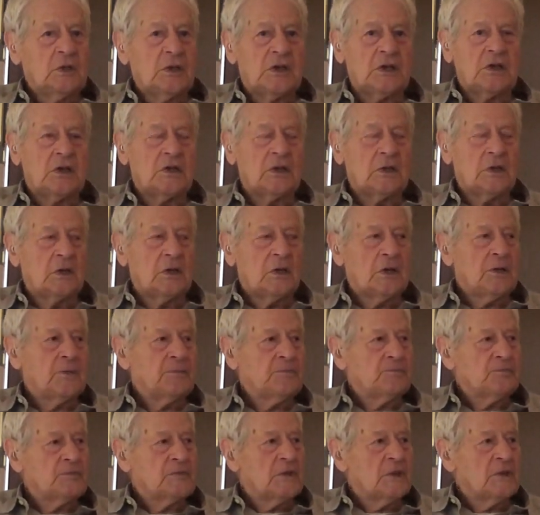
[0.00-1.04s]
And
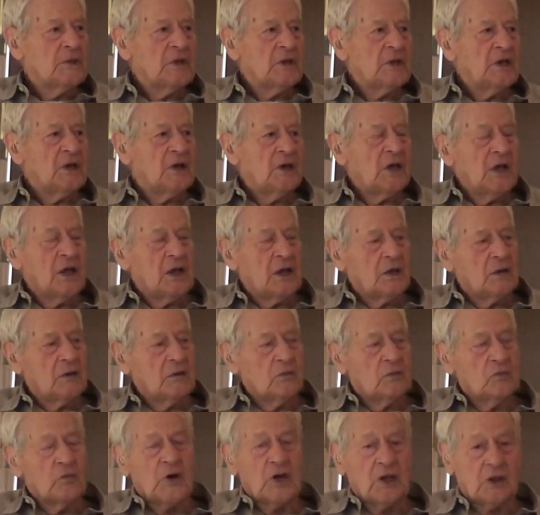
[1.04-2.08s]
then it had a
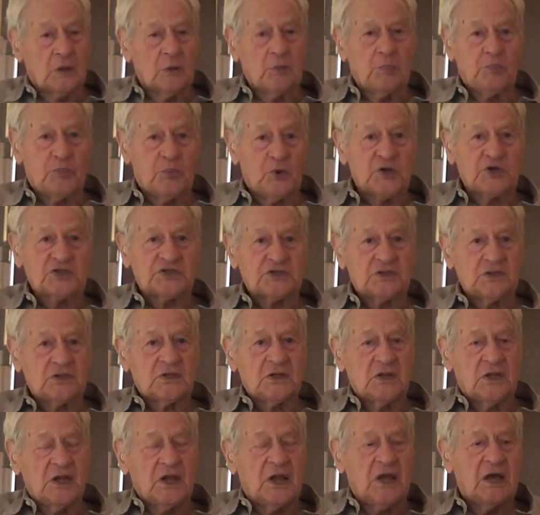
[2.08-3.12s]
regular prison,
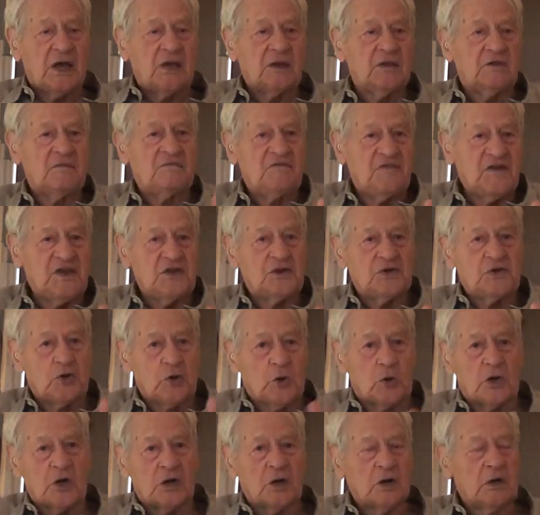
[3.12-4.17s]
and it had the feed
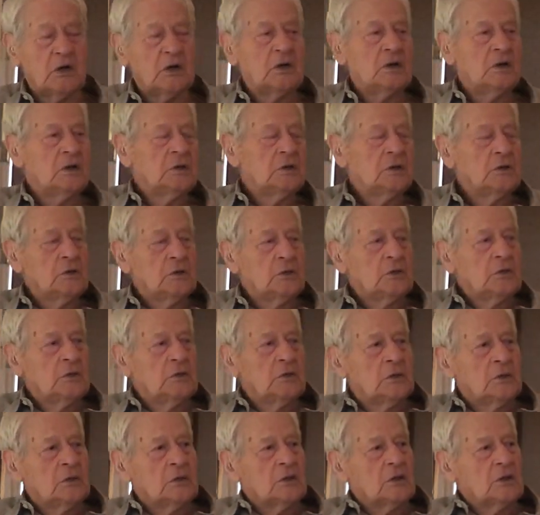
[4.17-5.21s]
door
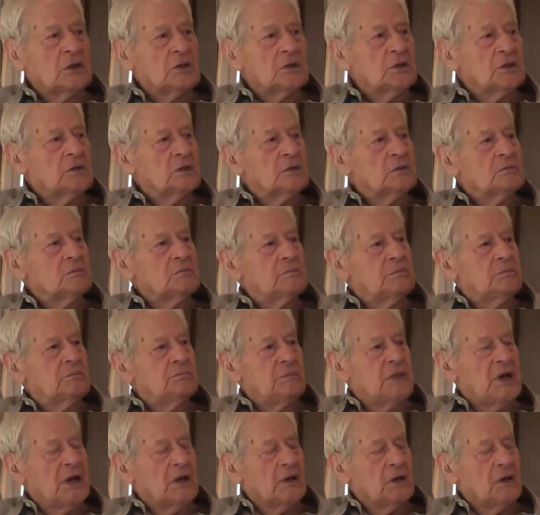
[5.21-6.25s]
on the
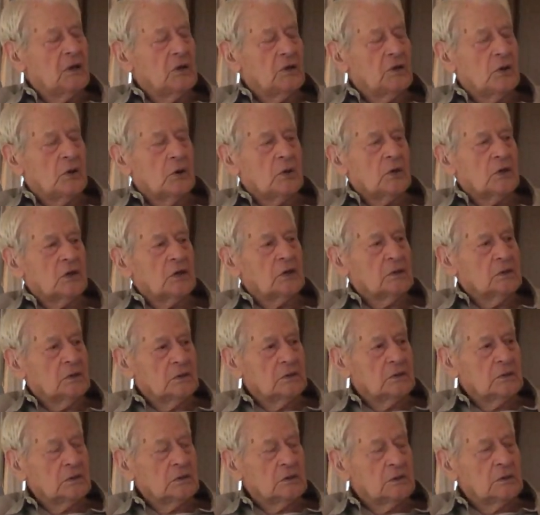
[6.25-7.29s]
main door.
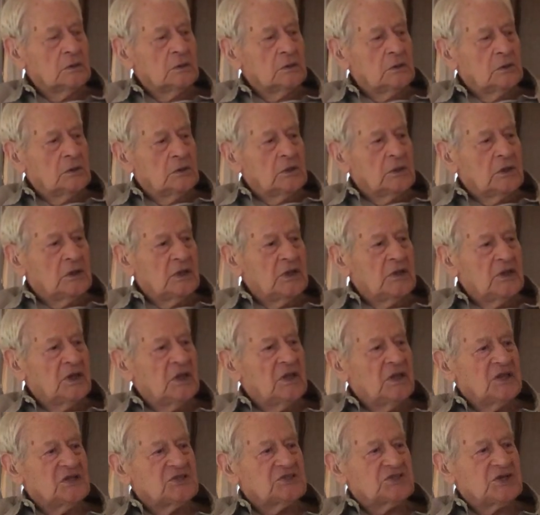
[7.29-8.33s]
And then
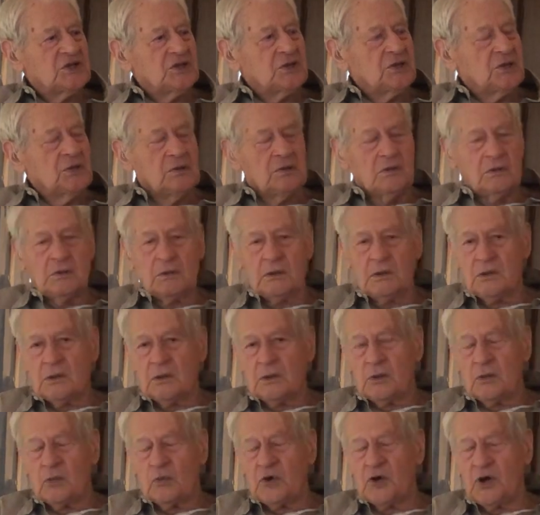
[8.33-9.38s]
they said,
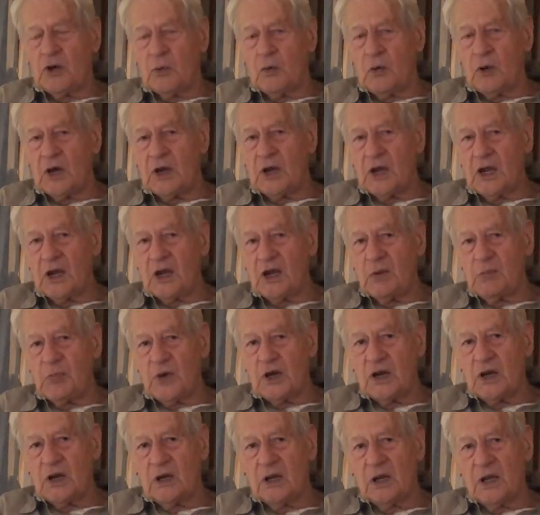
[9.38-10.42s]
we don't want
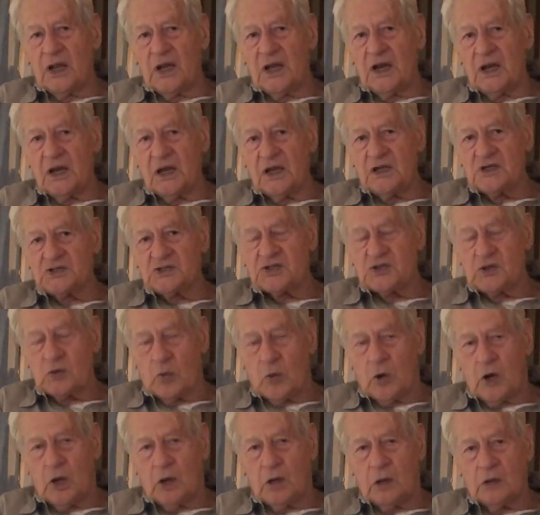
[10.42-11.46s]
anybody to lean against the
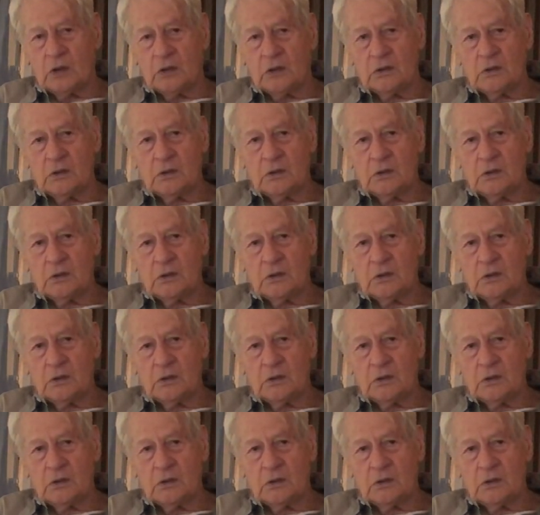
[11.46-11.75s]
wall.